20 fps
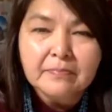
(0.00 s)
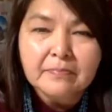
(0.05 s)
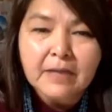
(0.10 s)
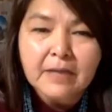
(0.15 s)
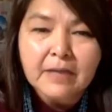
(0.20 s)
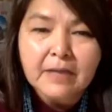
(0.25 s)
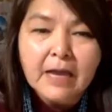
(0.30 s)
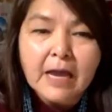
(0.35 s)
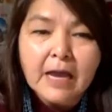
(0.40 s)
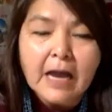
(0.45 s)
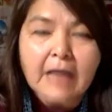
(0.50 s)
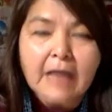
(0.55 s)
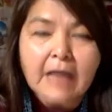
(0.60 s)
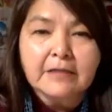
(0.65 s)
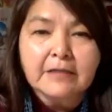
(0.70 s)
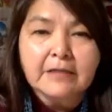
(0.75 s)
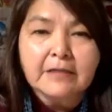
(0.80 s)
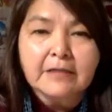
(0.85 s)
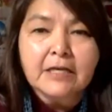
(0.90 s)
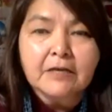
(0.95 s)
I think
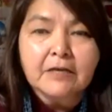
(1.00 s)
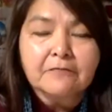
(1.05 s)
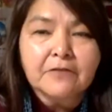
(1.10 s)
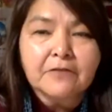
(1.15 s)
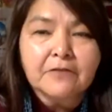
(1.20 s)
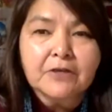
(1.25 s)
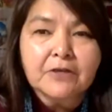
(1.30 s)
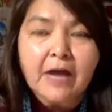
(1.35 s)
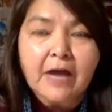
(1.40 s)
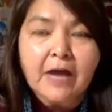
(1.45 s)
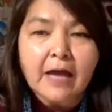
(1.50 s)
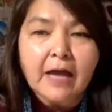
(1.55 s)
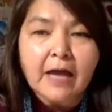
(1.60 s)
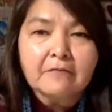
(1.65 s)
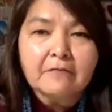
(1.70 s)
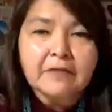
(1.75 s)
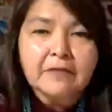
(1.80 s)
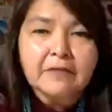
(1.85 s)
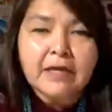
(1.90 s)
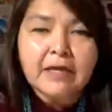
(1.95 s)
if you have
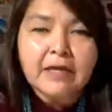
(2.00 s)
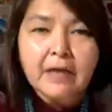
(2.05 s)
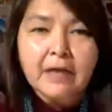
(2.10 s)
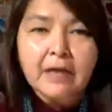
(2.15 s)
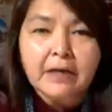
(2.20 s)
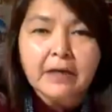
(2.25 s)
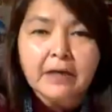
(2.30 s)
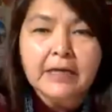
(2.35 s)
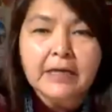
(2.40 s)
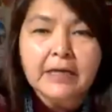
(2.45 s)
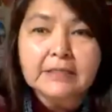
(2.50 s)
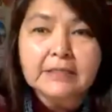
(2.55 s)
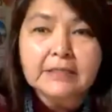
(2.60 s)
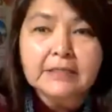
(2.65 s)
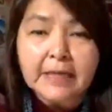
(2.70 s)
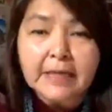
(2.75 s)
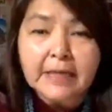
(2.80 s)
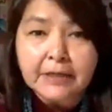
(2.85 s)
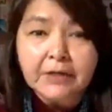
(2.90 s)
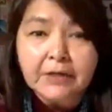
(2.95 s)
a
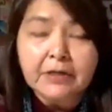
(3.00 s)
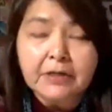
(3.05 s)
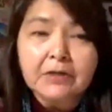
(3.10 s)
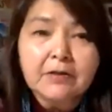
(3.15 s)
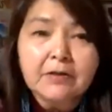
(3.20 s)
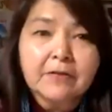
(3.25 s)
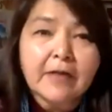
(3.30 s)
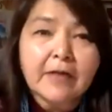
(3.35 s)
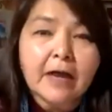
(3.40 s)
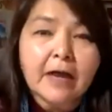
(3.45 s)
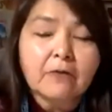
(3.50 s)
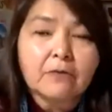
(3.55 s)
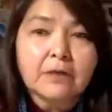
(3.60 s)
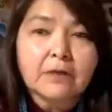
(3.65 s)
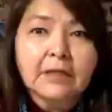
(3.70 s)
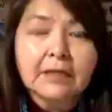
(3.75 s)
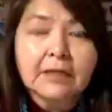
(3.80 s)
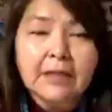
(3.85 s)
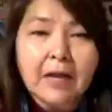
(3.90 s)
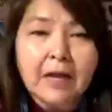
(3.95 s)
container that will
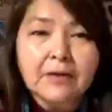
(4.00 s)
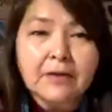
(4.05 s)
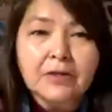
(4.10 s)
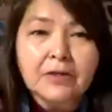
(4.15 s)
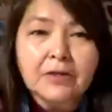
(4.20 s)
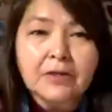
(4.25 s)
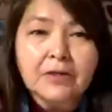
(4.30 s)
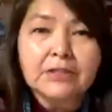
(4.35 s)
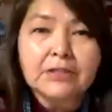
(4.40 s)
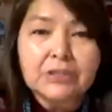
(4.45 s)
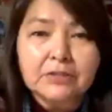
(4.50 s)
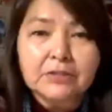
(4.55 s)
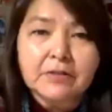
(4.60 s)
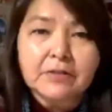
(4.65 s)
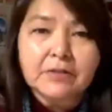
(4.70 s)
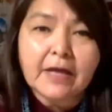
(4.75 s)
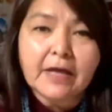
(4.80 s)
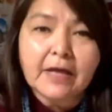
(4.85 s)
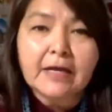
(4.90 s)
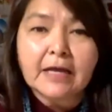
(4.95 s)
allow you to do
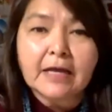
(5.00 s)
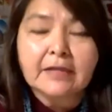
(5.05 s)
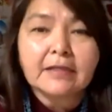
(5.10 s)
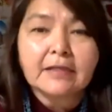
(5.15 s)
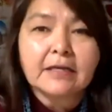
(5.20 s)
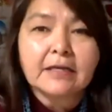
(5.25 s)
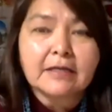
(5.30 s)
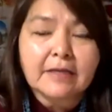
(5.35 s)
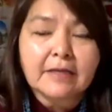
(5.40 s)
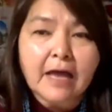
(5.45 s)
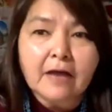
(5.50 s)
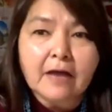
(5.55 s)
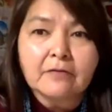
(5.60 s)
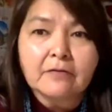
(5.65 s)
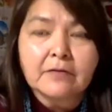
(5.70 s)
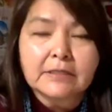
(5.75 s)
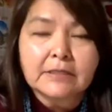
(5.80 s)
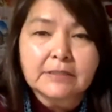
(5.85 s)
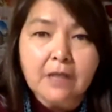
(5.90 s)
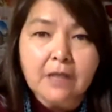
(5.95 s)
that, I think that
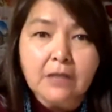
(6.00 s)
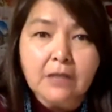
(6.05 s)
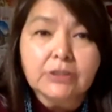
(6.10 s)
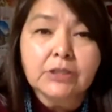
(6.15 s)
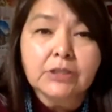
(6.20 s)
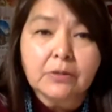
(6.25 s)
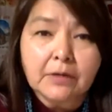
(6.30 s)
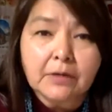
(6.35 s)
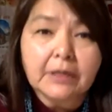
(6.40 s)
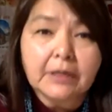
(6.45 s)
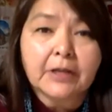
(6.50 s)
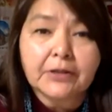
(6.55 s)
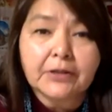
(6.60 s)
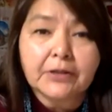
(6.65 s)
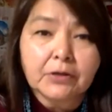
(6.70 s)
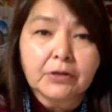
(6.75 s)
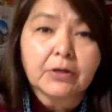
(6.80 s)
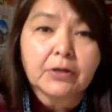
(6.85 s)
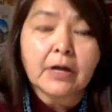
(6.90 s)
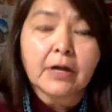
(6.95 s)
is also
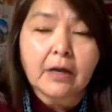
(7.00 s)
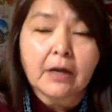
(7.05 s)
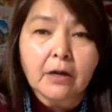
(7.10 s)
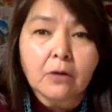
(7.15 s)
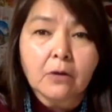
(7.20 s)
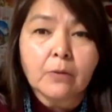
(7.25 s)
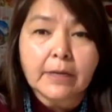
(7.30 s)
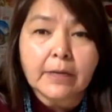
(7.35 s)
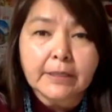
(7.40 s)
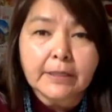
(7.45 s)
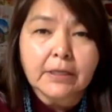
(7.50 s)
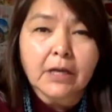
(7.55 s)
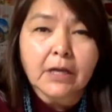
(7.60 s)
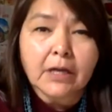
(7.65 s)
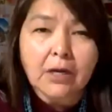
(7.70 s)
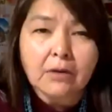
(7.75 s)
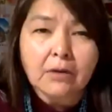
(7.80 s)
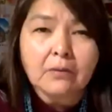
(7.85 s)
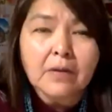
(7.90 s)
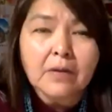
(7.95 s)
another way to
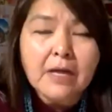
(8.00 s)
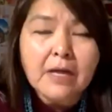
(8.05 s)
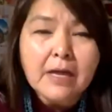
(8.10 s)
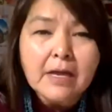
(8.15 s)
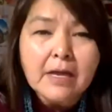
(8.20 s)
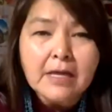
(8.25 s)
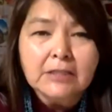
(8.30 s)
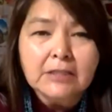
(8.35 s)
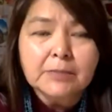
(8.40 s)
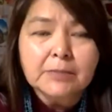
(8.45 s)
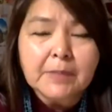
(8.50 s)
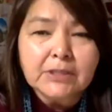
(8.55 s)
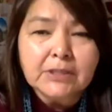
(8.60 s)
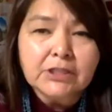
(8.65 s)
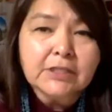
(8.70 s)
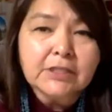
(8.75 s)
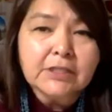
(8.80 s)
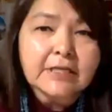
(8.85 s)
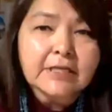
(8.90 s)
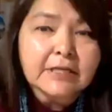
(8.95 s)
go,
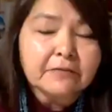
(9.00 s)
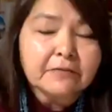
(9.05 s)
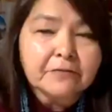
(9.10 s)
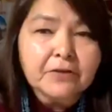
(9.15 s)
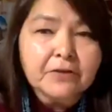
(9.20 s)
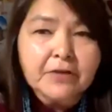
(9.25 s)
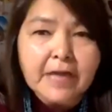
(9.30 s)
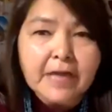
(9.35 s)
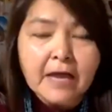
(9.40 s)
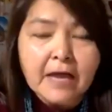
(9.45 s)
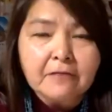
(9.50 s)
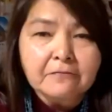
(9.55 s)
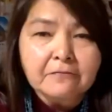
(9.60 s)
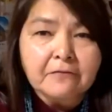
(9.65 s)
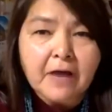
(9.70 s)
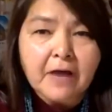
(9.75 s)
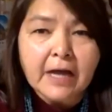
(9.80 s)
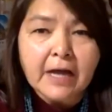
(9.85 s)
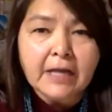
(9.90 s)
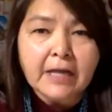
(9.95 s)
especially if you can't
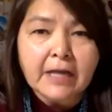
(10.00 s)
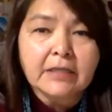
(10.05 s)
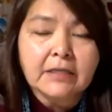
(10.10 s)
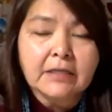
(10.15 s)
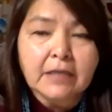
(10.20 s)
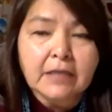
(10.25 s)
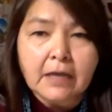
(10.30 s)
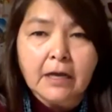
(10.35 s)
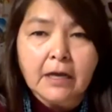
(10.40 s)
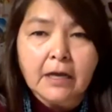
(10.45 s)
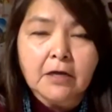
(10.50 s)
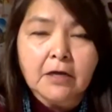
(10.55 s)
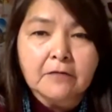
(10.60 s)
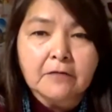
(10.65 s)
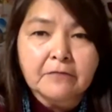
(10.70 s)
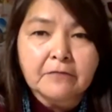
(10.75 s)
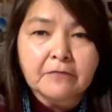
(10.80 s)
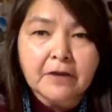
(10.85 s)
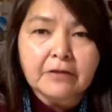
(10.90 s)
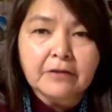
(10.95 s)
find
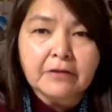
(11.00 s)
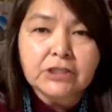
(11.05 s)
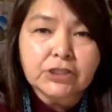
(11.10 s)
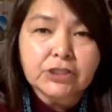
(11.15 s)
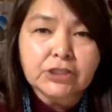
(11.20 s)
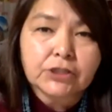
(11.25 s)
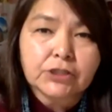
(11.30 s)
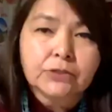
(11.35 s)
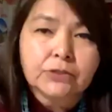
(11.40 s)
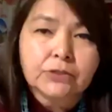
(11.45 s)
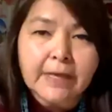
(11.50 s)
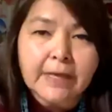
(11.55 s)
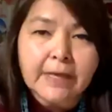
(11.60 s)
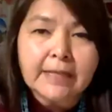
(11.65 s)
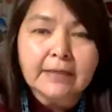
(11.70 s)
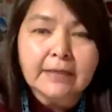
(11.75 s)
very straight